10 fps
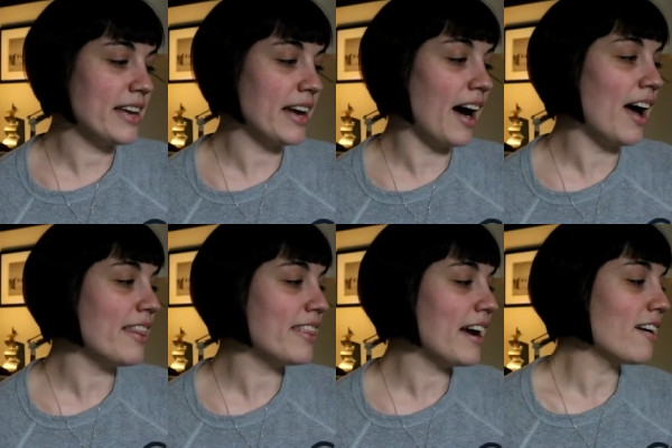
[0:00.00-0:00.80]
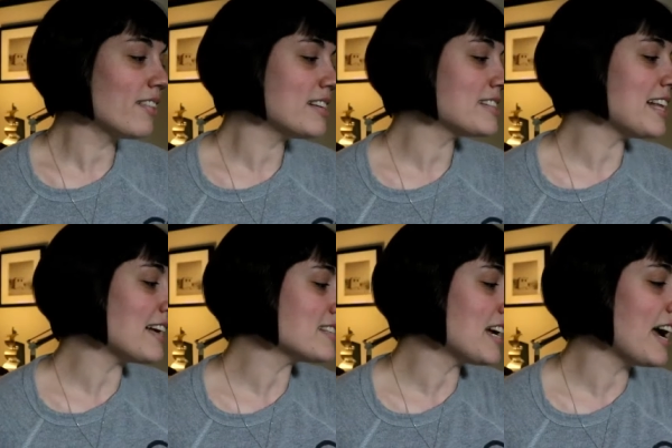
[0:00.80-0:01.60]
got there this
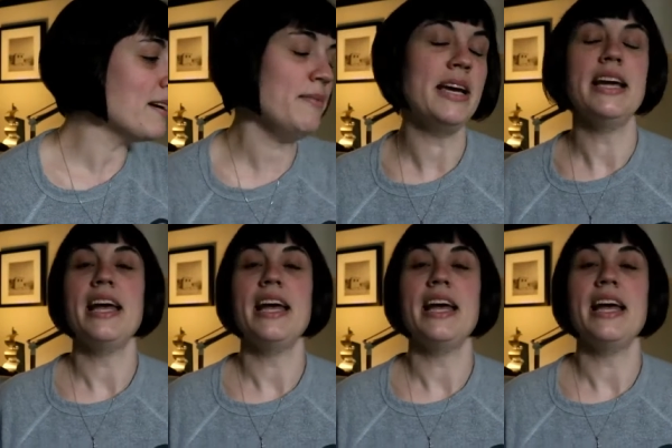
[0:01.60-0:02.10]
last time